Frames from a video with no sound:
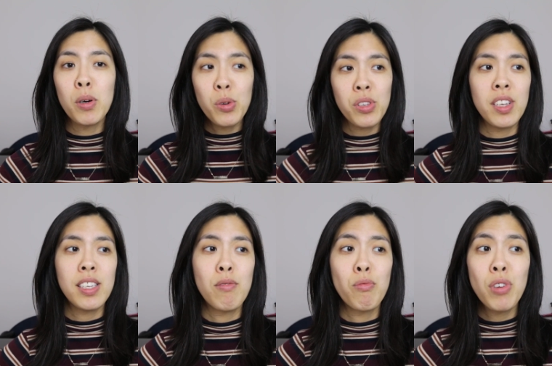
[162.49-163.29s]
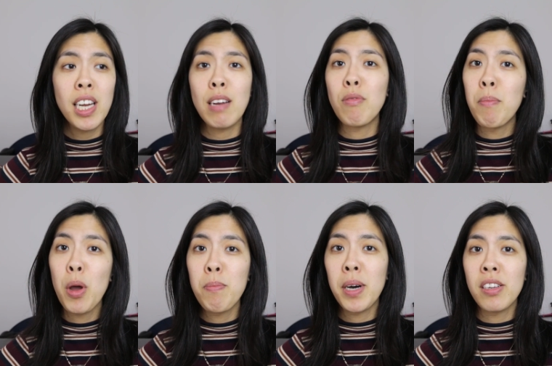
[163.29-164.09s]
but also it's in really
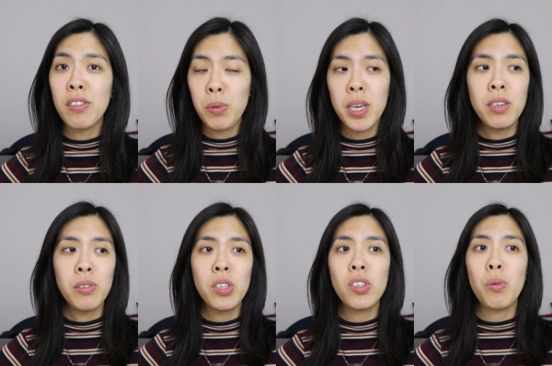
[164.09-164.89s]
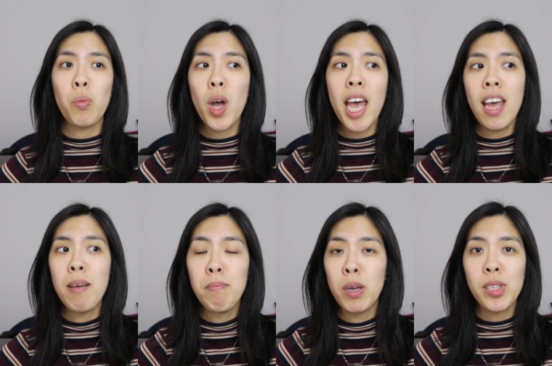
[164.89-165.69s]
remote parts of Wales
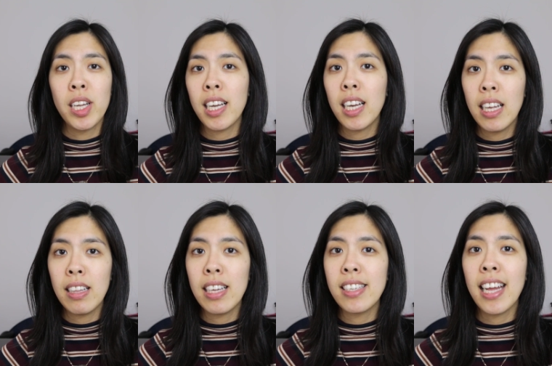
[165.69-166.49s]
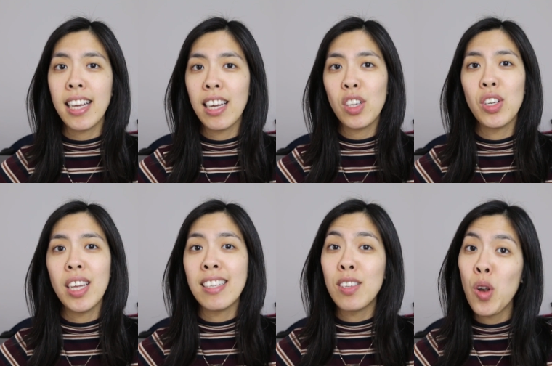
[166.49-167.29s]
where most likely the internet connection
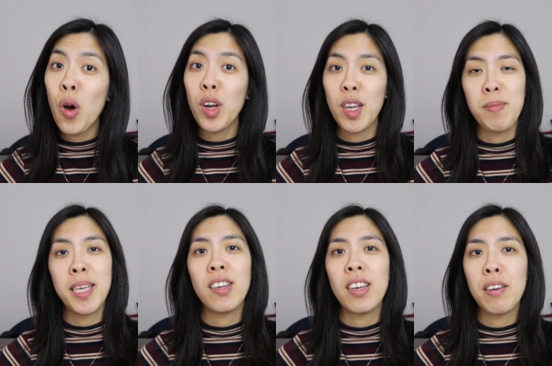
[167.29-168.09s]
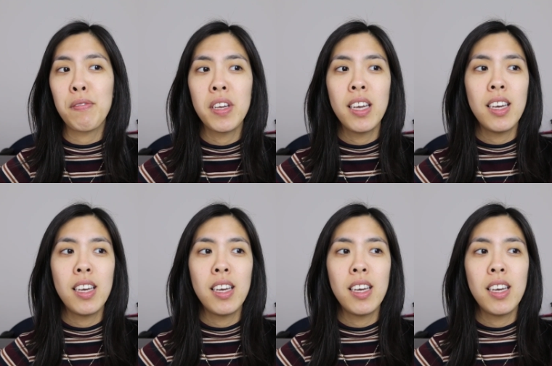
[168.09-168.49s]
is not gonna be good enough